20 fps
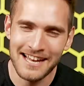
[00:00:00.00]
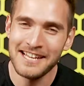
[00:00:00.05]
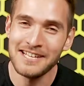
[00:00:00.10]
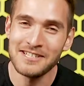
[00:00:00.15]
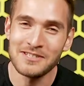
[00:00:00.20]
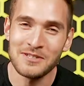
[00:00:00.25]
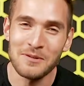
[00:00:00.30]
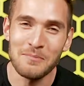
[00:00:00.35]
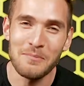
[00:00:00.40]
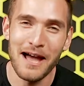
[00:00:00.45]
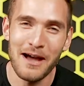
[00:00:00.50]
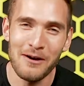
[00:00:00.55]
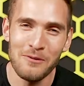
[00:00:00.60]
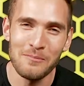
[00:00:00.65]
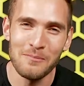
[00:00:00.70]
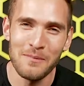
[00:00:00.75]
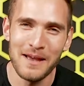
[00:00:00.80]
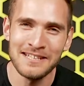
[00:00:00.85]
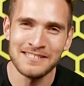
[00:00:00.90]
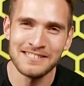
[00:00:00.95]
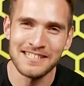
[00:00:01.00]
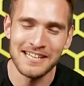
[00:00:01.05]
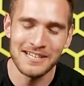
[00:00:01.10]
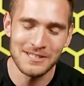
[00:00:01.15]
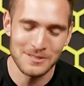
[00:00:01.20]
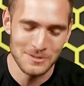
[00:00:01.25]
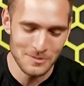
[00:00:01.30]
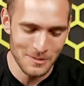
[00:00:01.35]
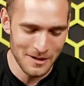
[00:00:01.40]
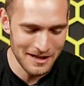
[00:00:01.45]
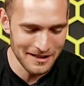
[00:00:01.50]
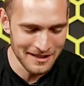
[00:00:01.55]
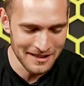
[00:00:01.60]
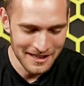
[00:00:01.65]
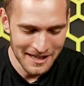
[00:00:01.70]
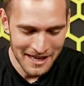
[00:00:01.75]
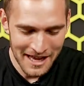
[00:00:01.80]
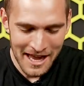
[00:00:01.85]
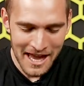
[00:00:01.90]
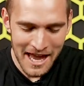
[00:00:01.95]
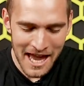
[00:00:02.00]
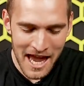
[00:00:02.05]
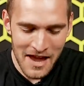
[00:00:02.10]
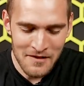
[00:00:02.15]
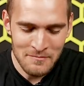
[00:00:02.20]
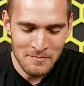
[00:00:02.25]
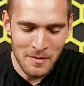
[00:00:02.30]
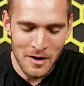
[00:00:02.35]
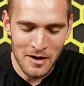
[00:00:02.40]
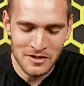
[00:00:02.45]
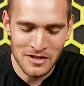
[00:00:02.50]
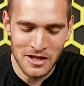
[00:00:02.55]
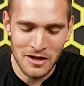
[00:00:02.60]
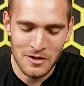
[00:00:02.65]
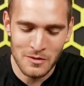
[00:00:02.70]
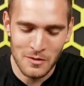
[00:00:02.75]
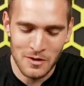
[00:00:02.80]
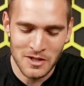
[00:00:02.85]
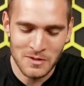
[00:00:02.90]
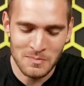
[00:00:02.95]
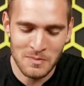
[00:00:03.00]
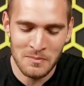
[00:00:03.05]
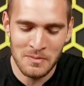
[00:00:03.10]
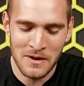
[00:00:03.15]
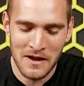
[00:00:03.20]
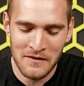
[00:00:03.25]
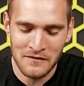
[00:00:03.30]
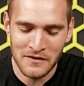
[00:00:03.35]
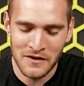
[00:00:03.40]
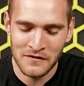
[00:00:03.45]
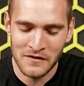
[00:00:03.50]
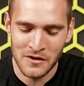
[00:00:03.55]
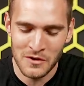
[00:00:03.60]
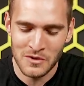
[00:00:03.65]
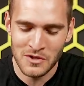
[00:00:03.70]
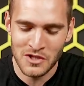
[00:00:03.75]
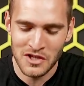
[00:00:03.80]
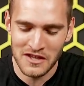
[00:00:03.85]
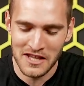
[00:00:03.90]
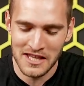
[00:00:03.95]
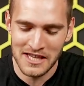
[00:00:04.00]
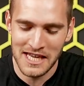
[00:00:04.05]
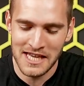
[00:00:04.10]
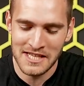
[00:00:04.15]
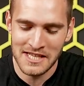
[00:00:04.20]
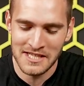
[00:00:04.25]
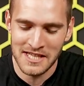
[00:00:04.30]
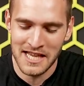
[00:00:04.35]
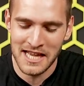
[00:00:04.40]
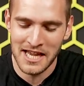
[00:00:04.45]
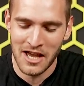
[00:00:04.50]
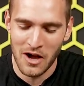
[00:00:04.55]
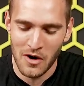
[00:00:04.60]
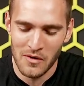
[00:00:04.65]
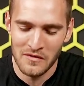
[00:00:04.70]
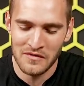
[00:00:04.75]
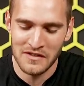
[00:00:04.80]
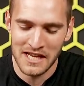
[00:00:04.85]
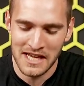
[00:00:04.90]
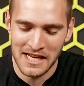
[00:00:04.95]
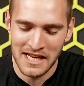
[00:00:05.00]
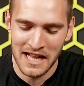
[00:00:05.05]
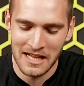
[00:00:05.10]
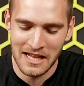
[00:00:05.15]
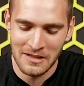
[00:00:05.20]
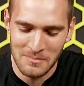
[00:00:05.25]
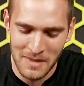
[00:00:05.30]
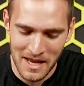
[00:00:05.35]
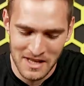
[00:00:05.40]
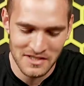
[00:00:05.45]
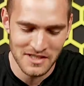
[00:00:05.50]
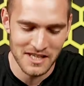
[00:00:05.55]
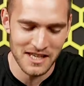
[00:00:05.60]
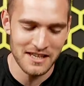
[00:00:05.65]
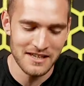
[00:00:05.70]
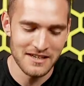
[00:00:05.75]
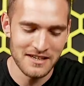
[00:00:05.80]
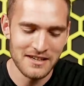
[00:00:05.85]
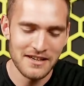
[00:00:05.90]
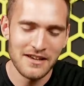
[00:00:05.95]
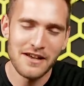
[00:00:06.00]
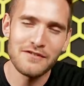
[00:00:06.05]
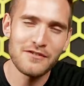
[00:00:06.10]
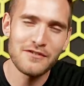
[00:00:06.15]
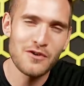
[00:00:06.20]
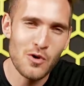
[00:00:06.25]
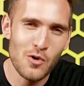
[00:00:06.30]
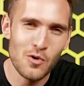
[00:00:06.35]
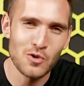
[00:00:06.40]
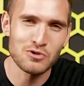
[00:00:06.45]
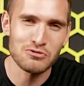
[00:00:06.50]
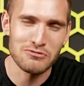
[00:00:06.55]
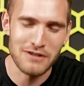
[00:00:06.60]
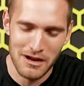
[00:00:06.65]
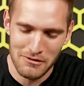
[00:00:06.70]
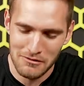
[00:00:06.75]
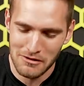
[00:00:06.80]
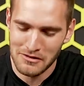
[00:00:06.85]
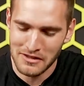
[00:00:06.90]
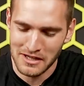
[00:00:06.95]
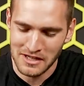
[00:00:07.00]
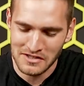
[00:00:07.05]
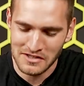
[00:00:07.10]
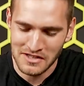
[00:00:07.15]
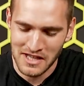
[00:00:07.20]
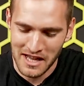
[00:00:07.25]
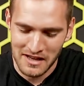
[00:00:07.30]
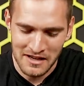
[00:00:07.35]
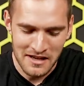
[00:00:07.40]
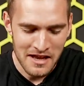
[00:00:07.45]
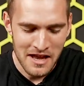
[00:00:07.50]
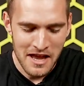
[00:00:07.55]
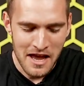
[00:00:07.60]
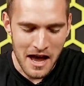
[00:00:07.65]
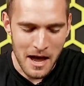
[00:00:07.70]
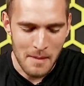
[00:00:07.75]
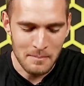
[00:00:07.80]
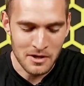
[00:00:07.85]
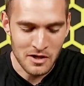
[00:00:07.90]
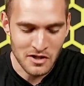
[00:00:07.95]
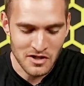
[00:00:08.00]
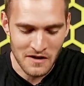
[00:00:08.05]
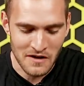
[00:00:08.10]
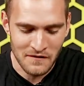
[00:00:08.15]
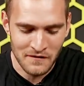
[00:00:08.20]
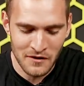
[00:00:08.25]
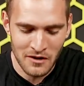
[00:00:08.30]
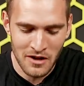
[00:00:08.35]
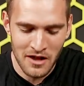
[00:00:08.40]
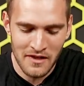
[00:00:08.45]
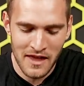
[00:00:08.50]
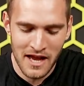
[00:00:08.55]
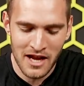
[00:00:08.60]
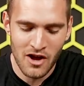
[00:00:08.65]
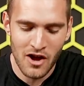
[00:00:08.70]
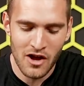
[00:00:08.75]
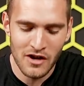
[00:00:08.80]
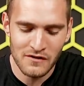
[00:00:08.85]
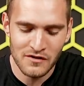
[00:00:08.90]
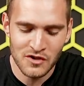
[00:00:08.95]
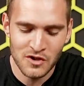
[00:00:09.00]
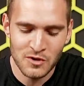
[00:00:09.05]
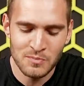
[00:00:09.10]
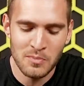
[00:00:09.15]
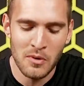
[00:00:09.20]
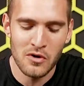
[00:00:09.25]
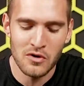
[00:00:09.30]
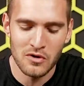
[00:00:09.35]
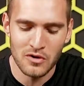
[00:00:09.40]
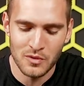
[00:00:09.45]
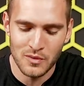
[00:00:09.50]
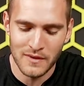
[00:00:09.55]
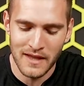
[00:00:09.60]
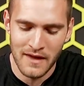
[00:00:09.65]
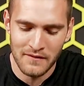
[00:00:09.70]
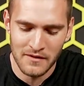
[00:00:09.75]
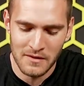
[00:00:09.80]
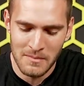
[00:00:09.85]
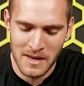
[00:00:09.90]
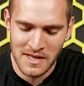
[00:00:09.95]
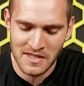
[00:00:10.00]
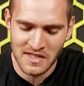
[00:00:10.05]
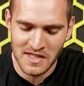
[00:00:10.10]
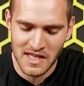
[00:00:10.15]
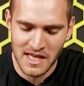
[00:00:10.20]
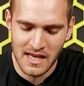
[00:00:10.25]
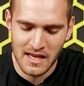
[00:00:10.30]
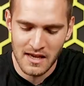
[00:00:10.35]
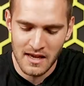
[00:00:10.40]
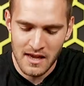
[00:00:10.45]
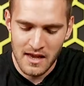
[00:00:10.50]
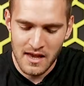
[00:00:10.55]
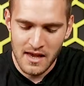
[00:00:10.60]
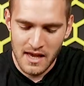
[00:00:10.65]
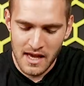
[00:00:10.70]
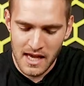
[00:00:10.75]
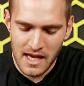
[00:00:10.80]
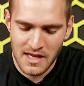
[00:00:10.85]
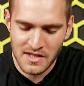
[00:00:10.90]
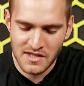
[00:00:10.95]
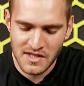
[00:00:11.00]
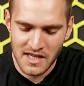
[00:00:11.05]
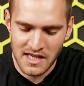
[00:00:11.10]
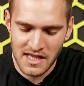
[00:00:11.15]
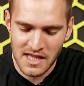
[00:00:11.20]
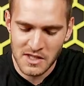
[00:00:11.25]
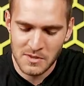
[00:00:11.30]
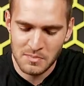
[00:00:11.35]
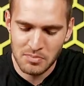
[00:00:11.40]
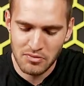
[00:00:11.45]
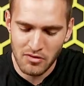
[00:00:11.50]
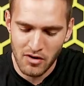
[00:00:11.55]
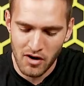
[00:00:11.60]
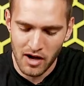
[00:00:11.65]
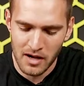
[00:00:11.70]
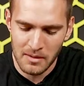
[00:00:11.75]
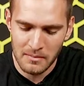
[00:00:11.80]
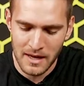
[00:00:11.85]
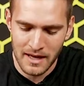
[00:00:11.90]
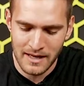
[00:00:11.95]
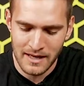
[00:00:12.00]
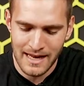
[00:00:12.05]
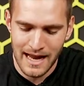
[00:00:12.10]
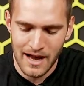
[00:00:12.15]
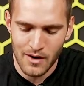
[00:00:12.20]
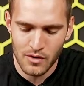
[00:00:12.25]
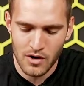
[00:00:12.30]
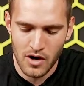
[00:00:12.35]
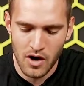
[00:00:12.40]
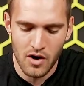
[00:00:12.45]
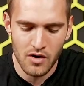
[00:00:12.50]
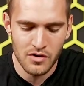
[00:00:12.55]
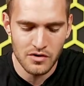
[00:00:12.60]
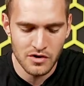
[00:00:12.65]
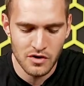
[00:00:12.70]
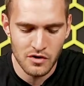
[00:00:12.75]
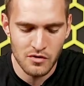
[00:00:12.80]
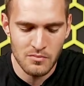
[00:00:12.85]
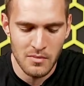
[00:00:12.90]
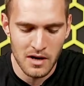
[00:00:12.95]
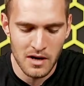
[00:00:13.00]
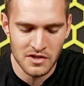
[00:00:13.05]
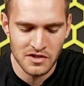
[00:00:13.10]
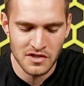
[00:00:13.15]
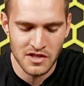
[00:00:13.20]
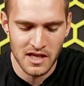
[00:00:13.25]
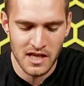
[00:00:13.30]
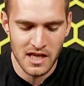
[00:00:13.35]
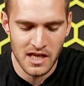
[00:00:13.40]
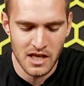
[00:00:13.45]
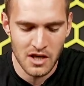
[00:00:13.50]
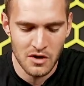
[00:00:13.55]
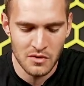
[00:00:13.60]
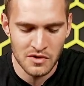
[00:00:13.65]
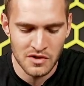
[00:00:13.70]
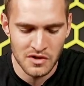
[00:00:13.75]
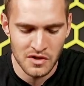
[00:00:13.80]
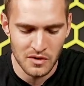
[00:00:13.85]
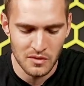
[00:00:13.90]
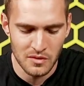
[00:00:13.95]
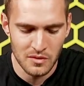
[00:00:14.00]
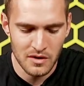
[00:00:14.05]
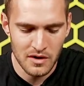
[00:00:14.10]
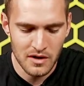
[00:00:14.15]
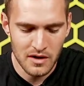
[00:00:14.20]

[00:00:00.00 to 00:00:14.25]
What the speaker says: And it's about Messi as well. If Barcelona wants to prepare for the future, they need to let go of Lionel Messi. Of course Ronaldo thinks that. Because I feel like they're kind of spoiled with having Messi. He is in his prime and now can't do much that he used to.